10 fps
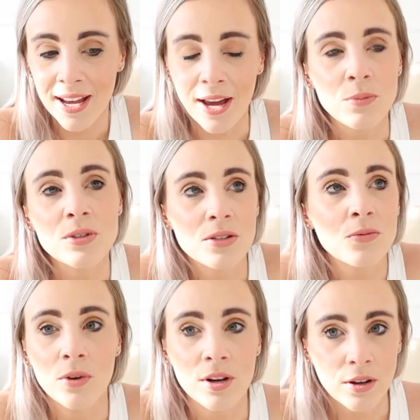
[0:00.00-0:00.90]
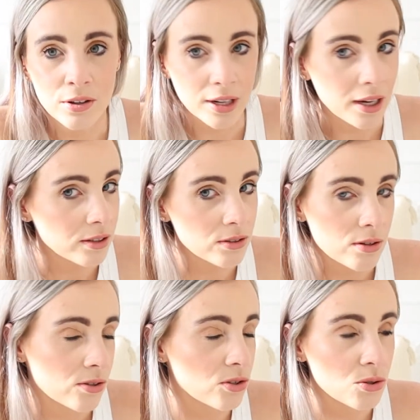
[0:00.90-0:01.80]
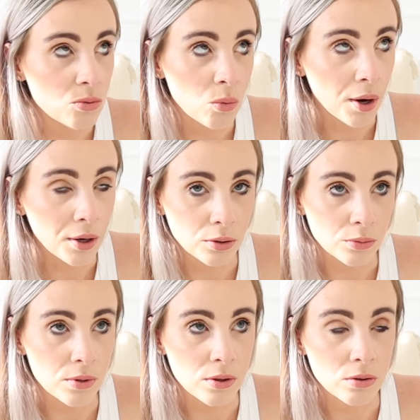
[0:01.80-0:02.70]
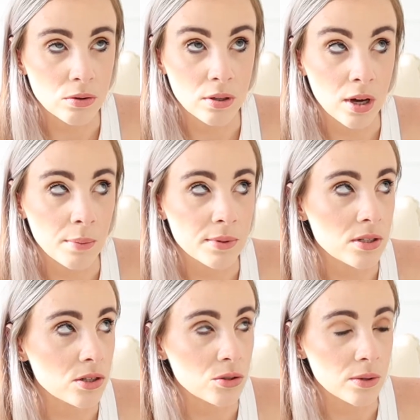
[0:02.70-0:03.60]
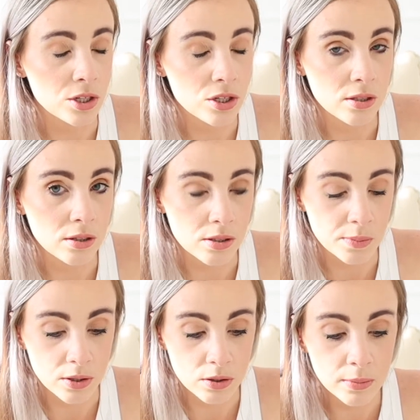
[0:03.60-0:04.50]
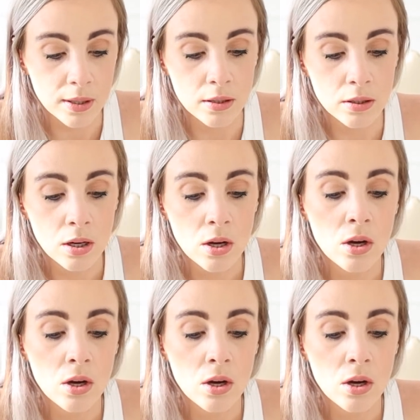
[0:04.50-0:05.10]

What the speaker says: and we didn't want to go like too wild with the cupboard situation in this bedroom. I think